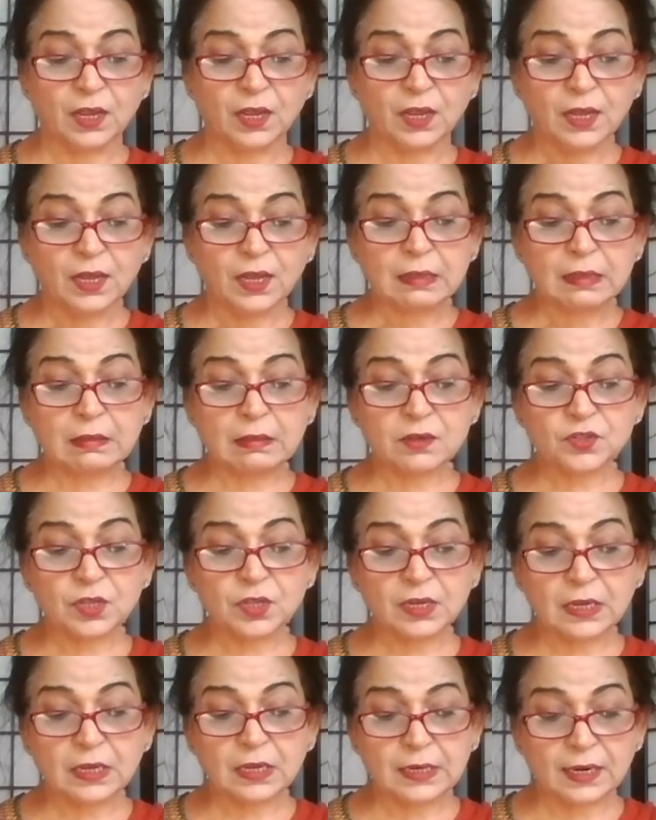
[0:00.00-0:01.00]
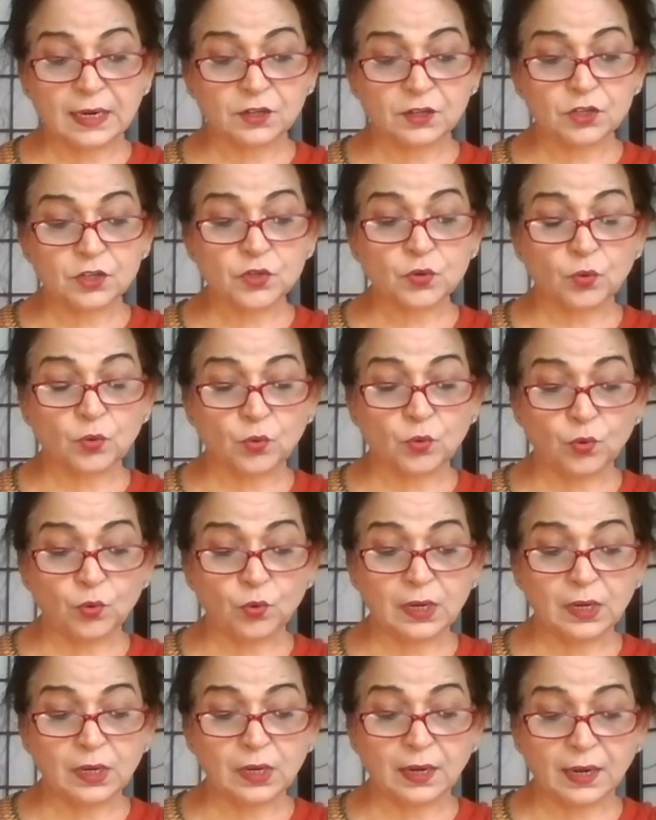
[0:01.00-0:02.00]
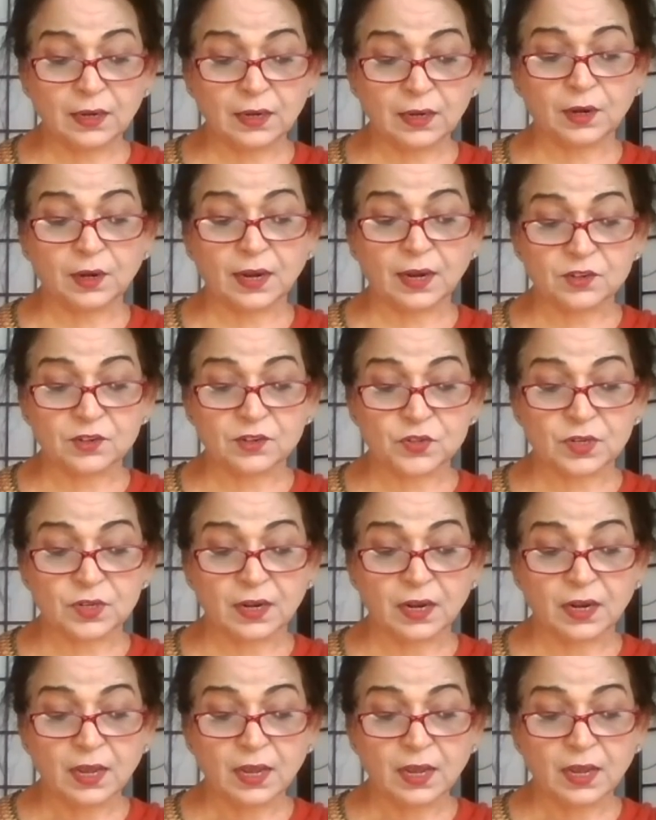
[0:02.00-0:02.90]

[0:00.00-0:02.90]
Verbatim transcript: Thus, the Creator's own great grandson,